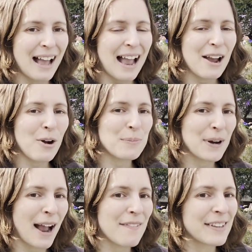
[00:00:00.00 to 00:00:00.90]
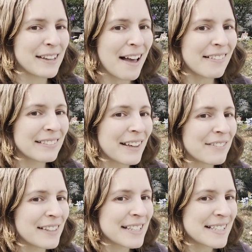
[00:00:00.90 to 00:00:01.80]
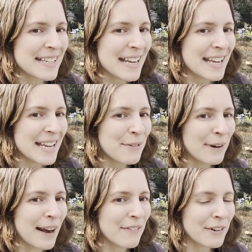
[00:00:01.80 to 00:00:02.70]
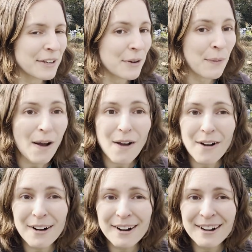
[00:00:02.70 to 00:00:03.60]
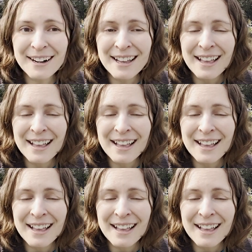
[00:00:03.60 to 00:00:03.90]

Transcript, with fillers: I hope you're having a lovely day wherever you are